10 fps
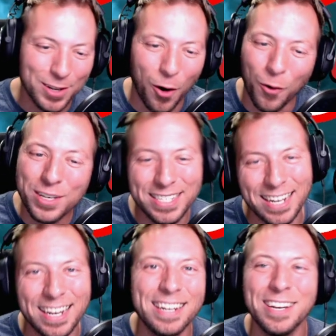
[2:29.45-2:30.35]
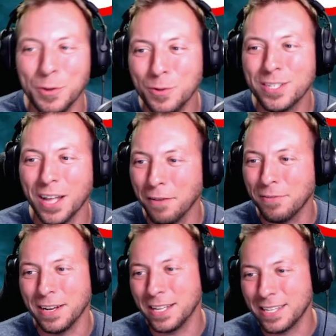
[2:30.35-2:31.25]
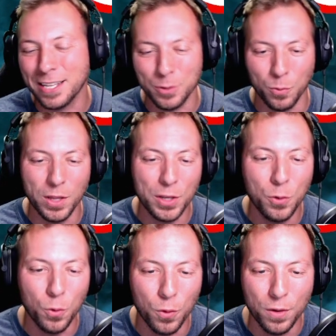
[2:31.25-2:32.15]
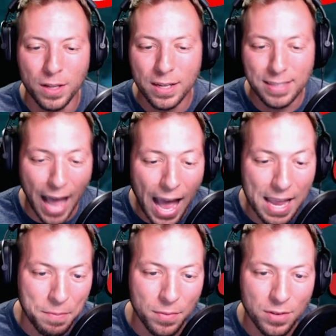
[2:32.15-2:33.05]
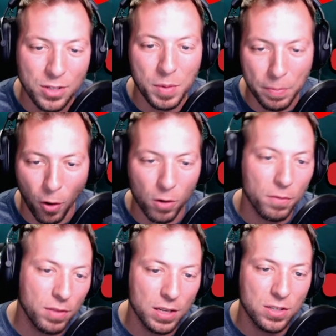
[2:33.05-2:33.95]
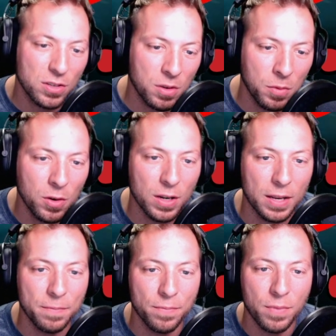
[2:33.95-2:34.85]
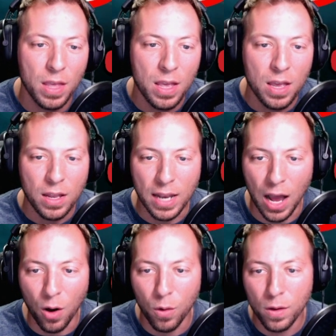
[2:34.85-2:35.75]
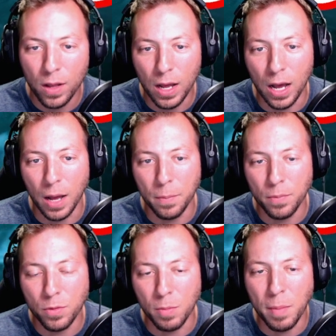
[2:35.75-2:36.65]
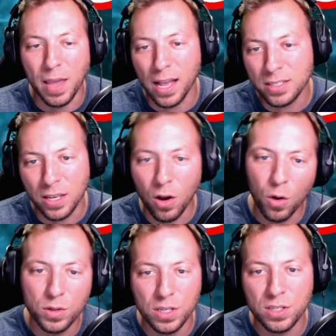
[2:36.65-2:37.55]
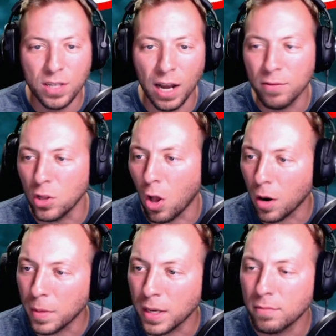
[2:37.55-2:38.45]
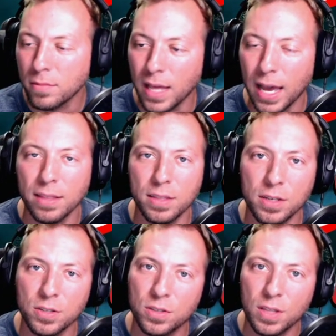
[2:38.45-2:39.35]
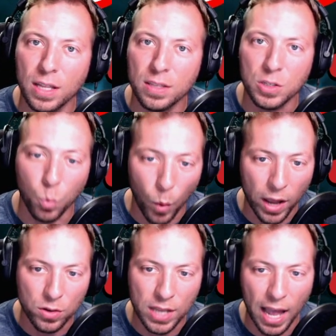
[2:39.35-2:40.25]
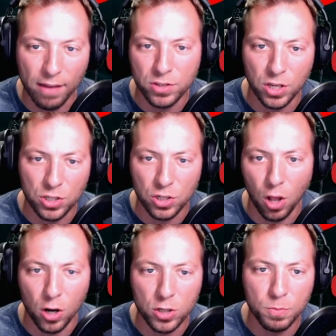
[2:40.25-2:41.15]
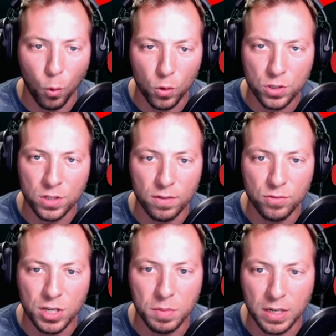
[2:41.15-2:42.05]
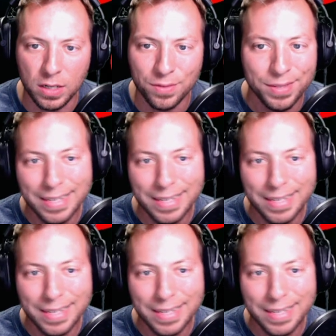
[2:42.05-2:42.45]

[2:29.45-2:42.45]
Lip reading: They're always getting into new stuff, and it's a really cool time to be part of this community. Now, you may be asking, oh, is this kind of alarming that these whales have such a large portion of Shiba Inu?